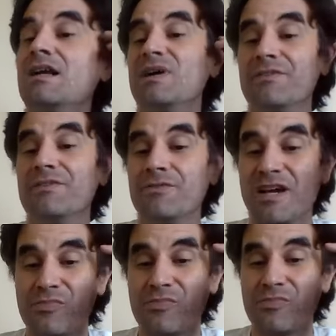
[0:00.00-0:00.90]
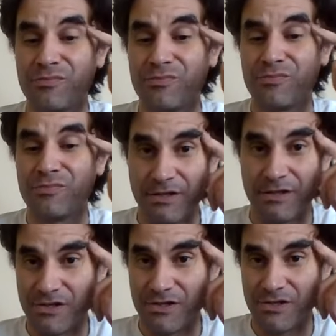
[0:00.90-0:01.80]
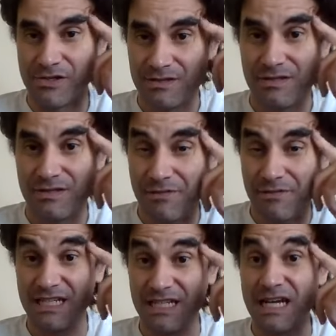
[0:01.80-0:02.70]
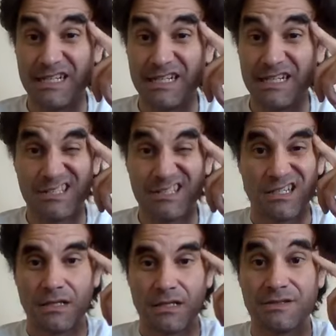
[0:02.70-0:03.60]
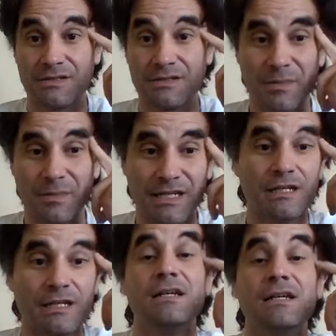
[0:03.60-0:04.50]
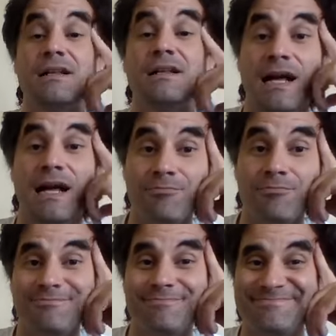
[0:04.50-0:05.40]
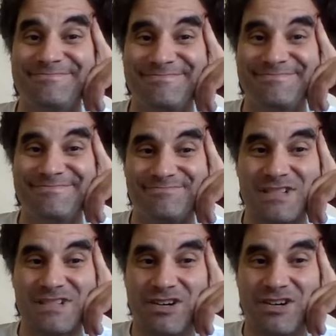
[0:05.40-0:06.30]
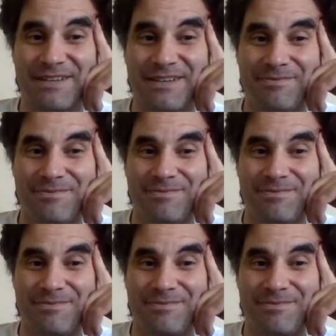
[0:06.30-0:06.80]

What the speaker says: But if you've read British literature of the 1790s, you'll see what I mean. All right?